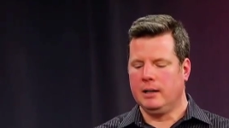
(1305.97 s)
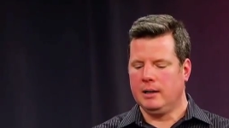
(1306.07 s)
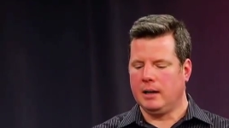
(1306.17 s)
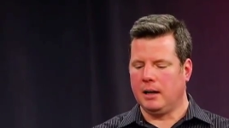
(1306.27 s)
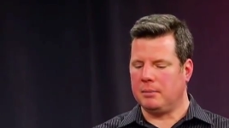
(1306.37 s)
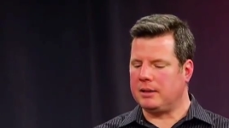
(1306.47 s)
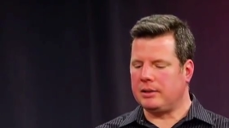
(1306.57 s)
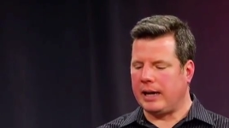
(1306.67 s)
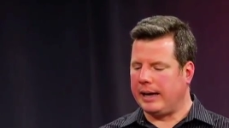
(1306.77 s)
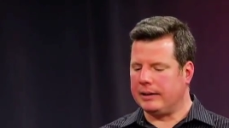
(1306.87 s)
Uh, but this
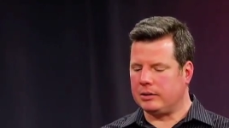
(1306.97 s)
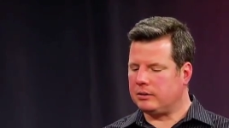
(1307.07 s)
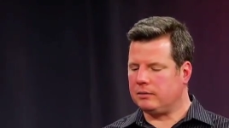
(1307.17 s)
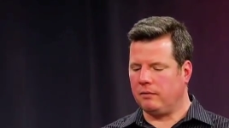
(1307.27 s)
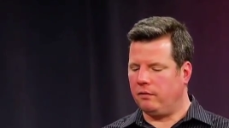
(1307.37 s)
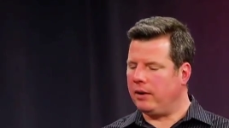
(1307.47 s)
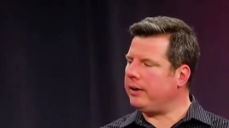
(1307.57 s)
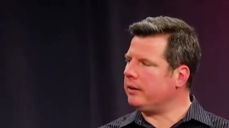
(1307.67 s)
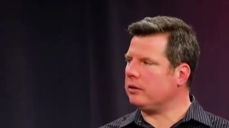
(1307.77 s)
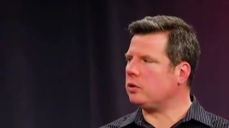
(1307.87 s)
has very
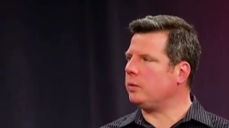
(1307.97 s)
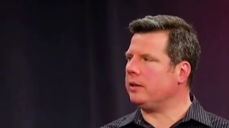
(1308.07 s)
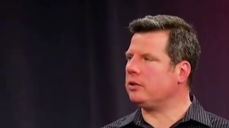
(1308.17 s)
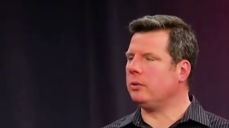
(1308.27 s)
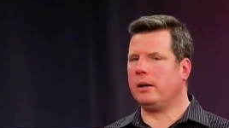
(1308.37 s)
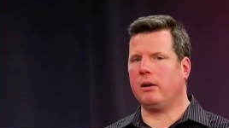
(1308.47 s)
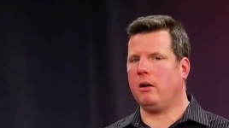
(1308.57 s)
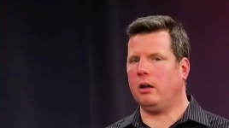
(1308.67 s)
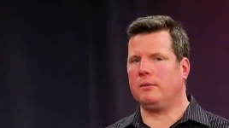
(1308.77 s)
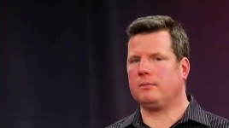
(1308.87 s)
little sweetness to it at
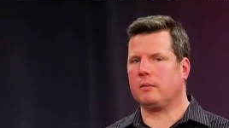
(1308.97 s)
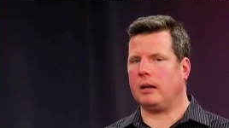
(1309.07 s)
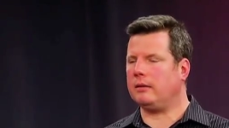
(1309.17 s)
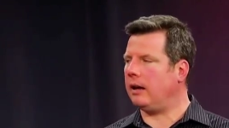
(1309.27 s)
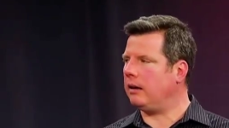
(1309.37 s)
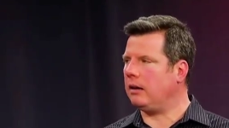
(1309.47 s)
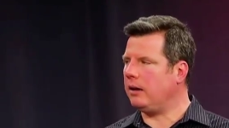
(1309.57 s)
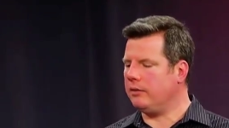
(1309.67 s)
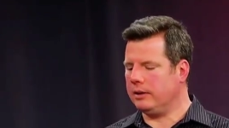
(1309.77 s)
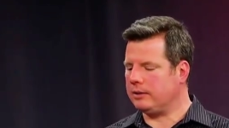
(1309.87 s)
all. I, I, love this.